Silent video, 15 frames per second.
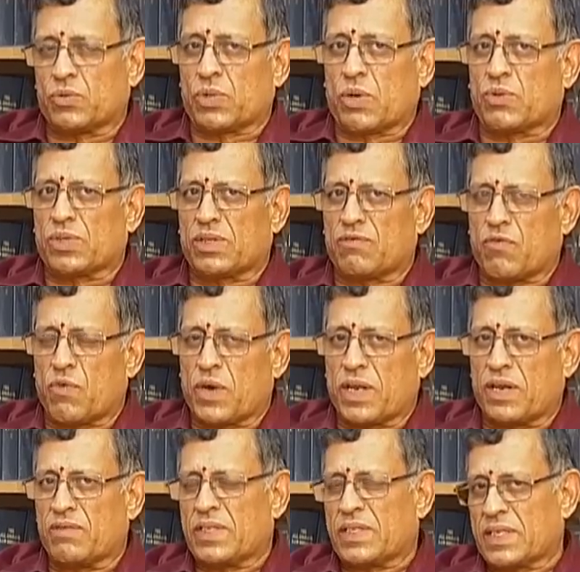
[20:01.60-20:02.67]

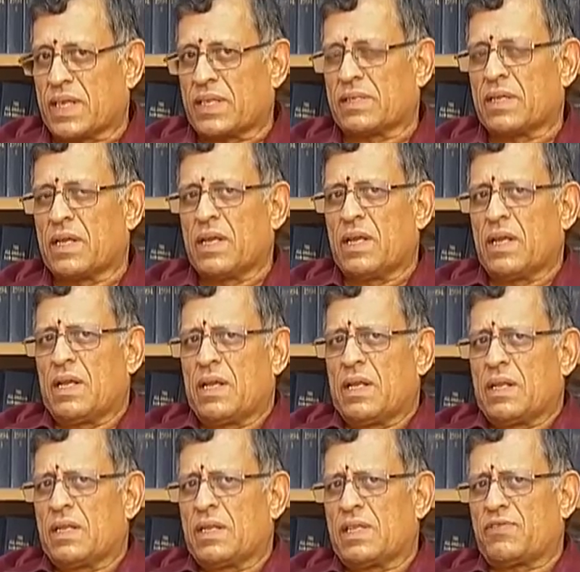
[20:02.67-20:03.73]
2014, which says
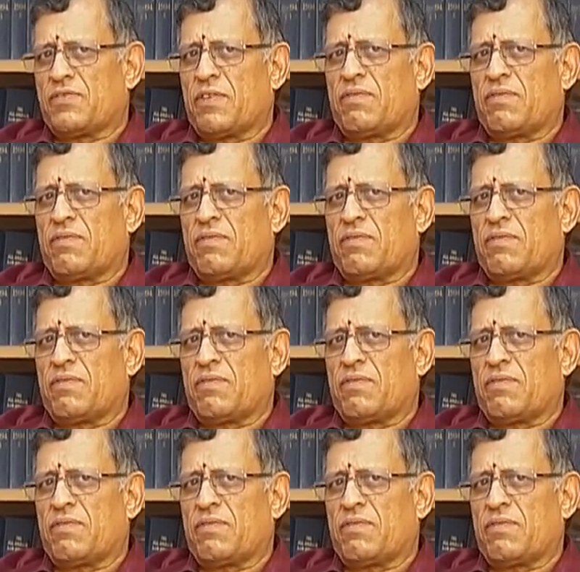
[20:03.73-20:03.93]
these